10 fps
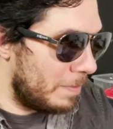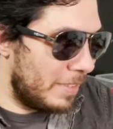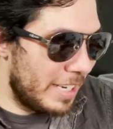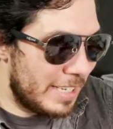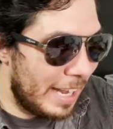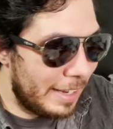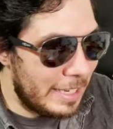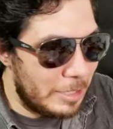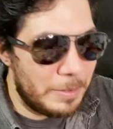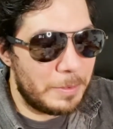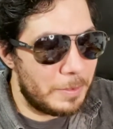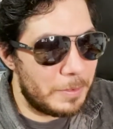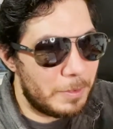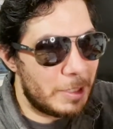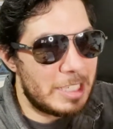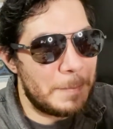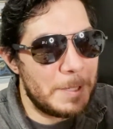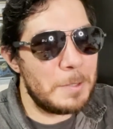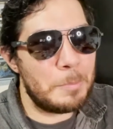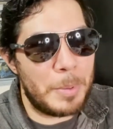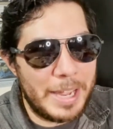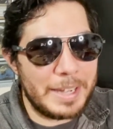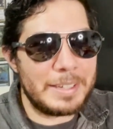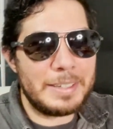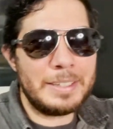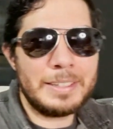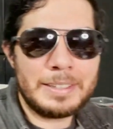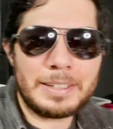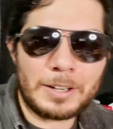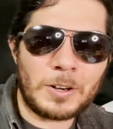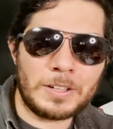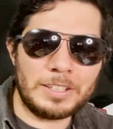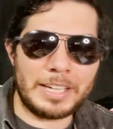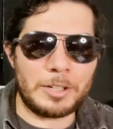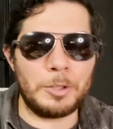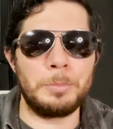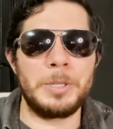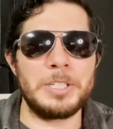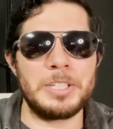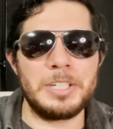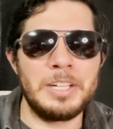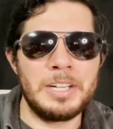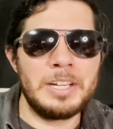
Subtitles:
It's not like you see, when you ban a card like Hull Breacher,